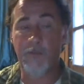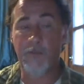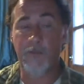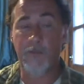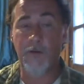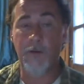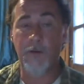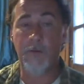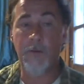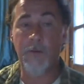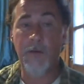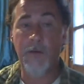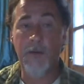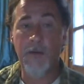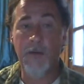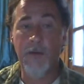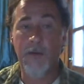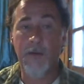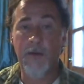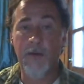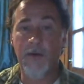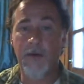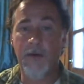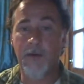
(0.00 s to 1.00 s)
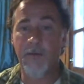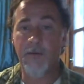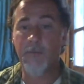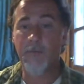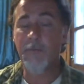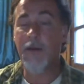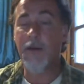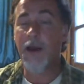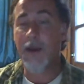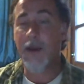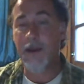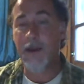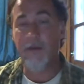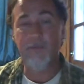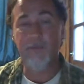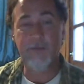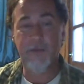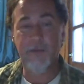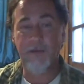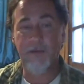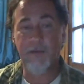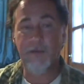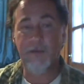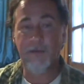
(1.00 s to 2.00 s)
So I
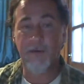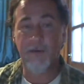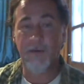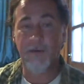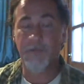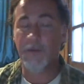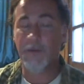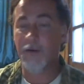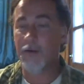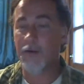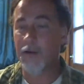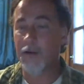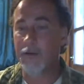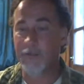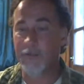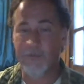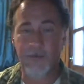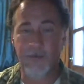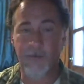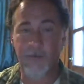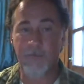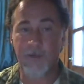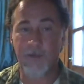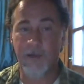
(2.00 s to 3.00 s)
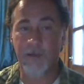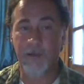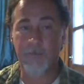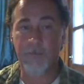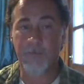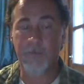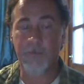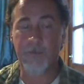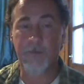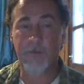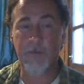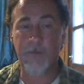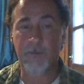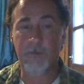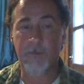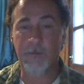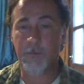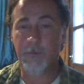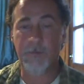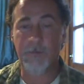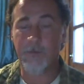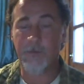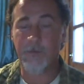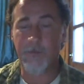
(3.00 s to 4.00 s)
have seen some that are like 78%
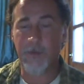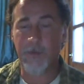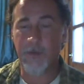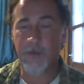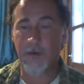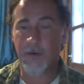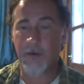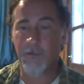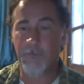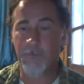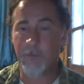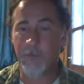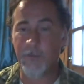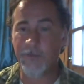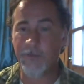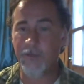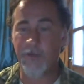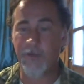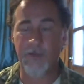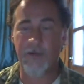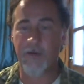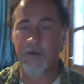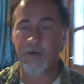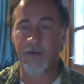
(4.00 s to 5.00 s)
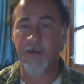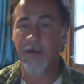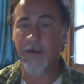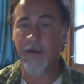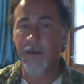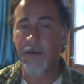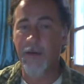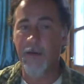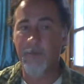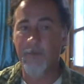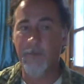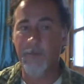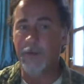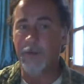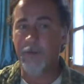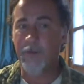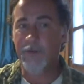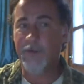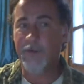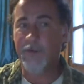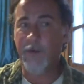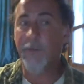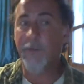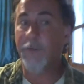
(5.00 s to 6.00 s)
efficient, but
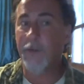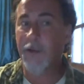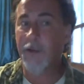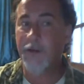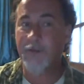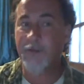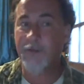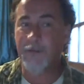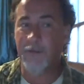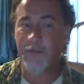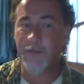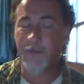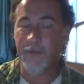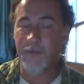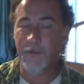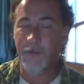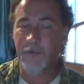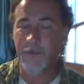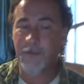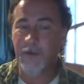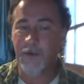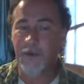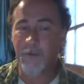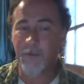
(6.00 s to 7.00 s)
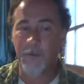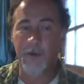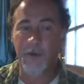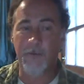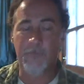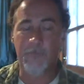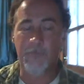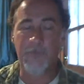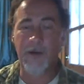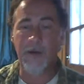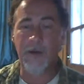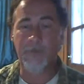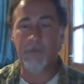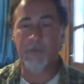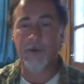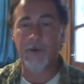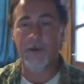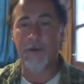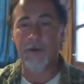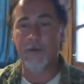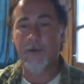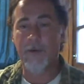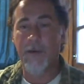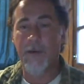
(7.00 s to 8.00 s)
there's stipulations in there. You got to read the fine
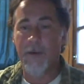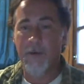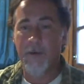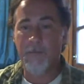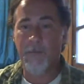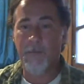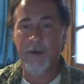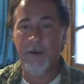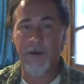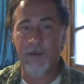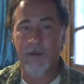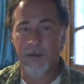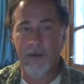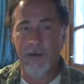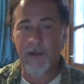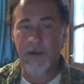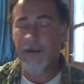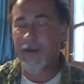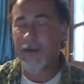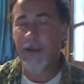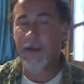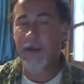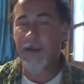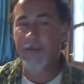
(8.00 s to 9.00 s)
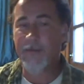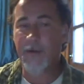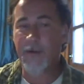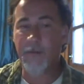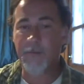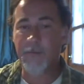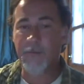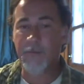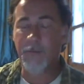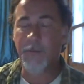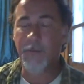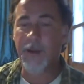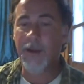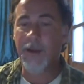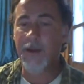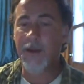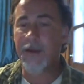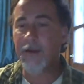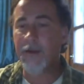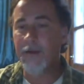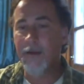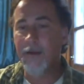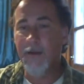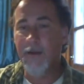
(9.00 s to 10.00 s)
print, but it adds up to
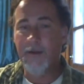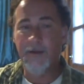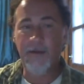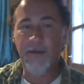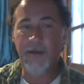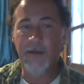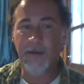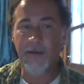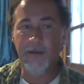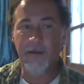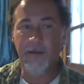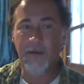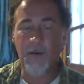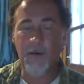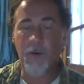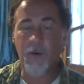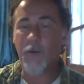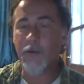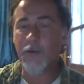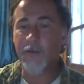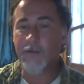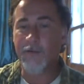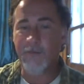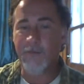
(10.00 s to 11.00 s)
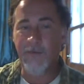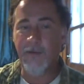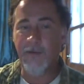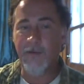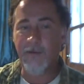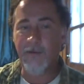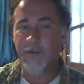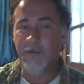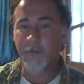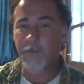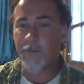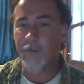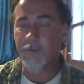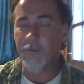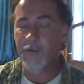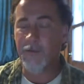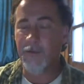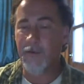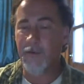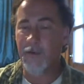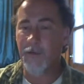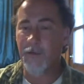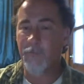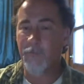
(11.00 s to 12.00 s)
be like only
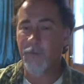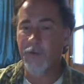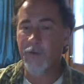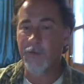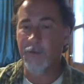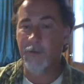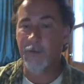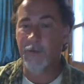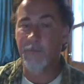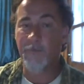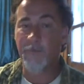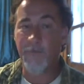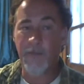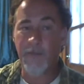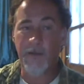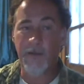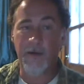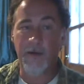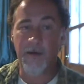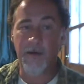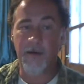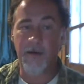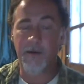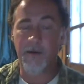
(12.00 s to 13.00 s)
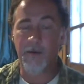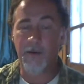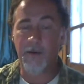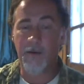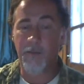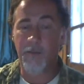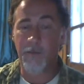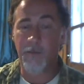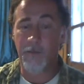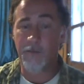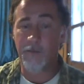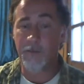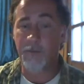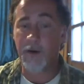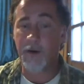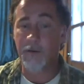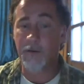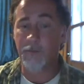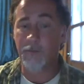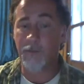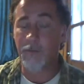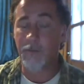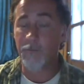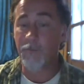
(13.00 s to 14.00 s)
60% efficient on those
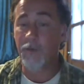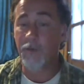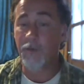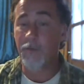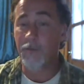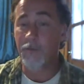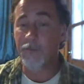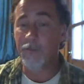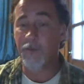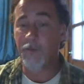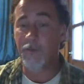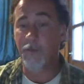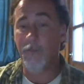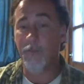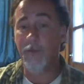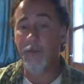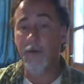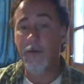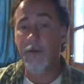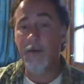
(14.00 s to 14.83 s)
micro inverters. So